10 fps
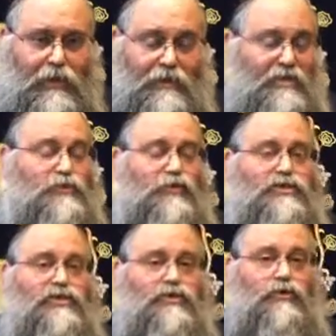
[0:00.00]
And this
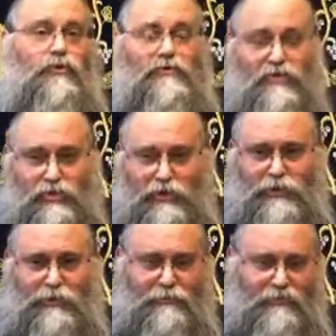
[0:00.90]
was the story of the
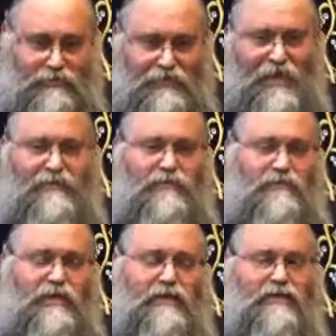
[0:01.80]
Jewish people for thousands
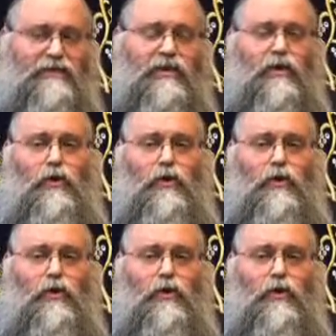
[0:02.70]
of years.